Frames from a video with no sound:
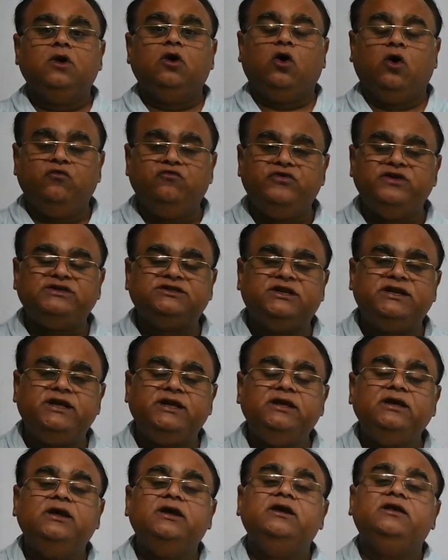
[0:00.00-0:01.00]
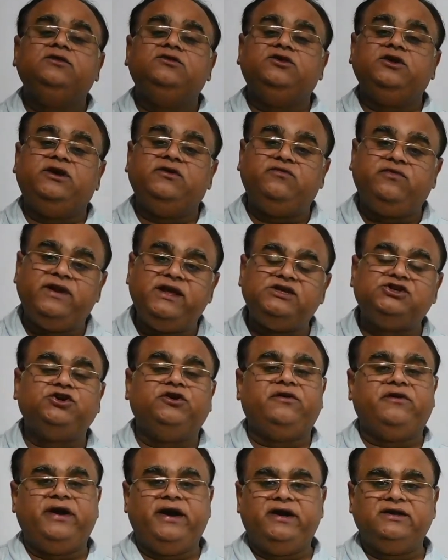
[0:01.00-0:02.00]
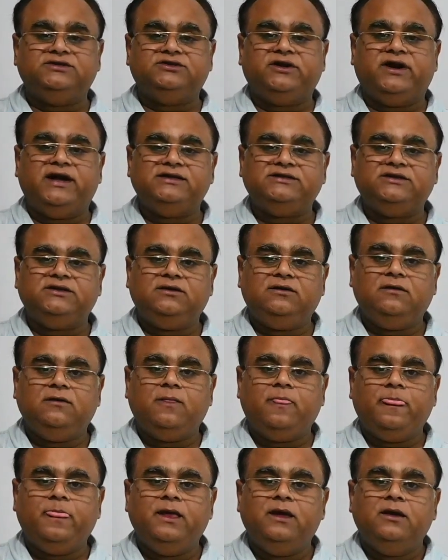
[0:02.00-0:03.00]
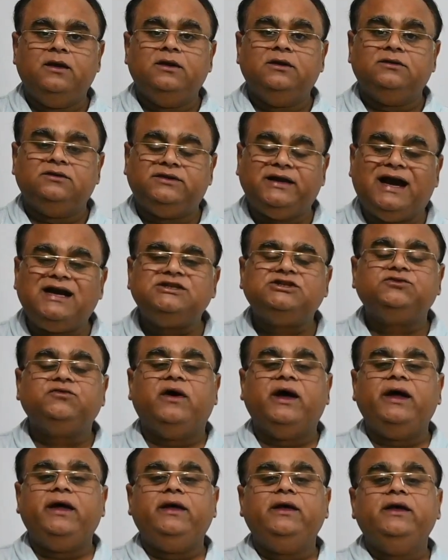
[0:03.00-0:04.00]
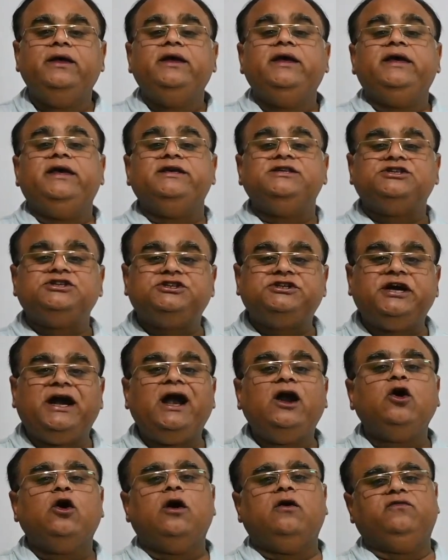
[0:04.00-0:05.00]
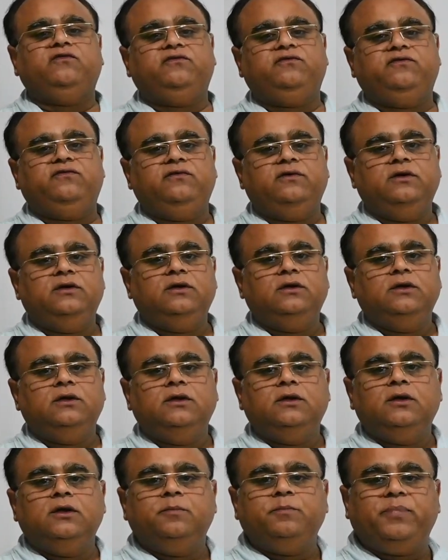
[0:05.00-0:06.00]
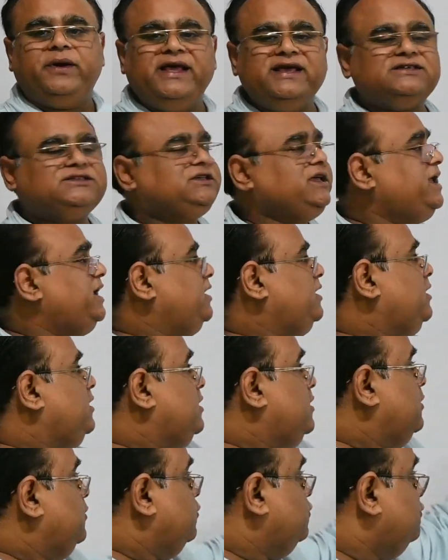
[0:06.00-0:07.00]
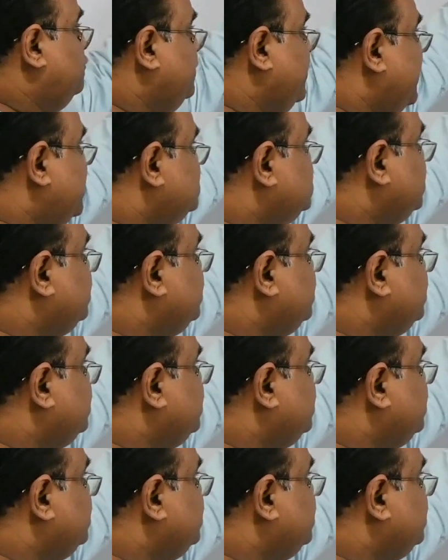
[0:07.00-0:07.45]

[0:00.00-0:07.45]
obviously the inflation rate is rising. That's why instead of placing wage